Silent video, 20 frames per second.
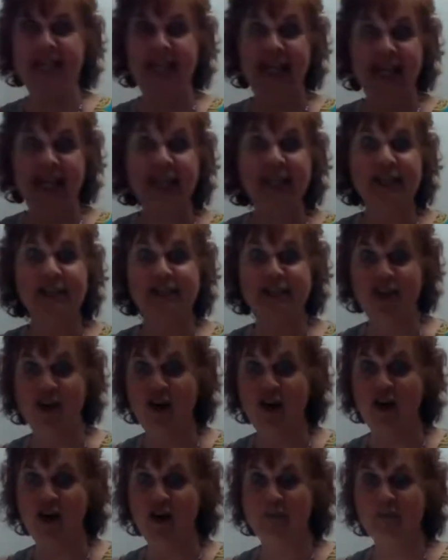King
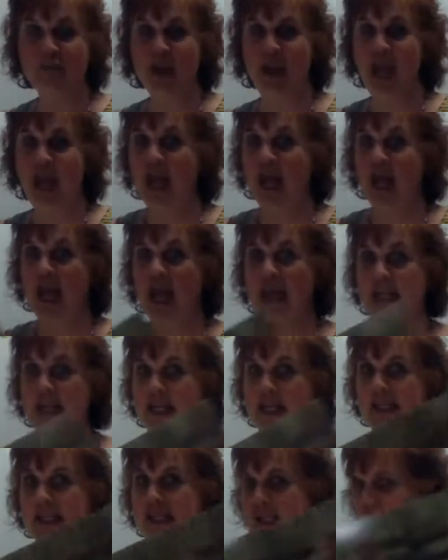Saul. And
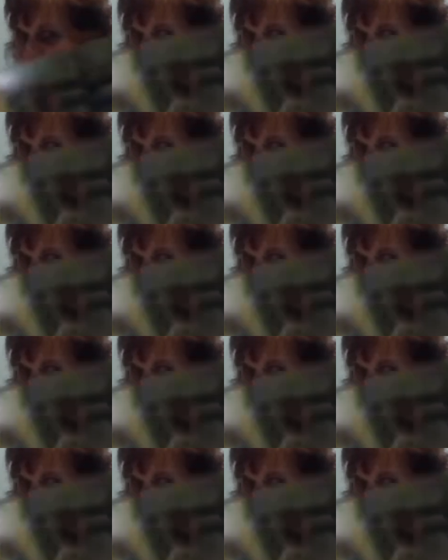he says,